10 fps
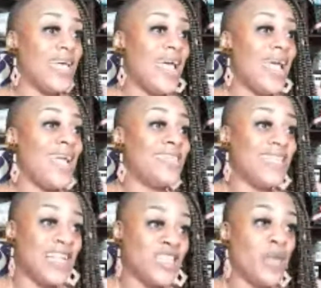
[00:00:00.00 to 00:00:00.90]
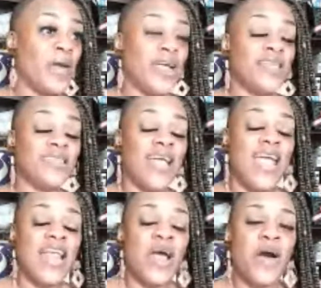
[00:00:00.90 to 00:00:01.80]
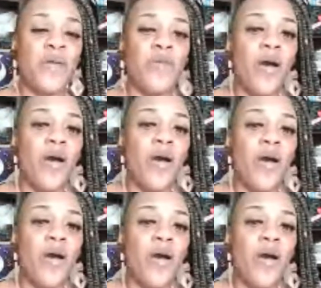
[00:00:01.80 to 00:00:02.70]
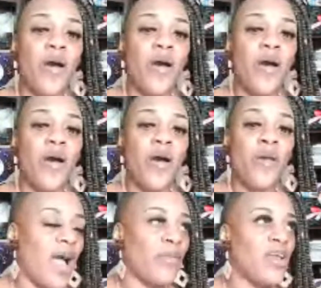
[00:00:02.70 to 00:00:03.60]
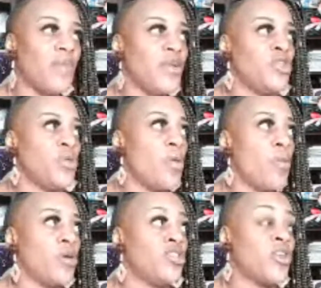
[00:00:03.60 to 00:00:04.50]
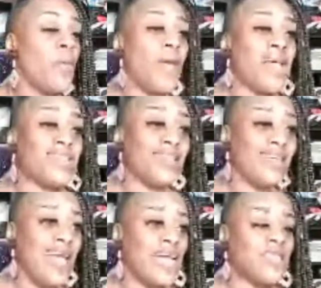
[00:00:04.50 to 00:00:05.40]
It's an experience. And but not this year. I'm going to be doing more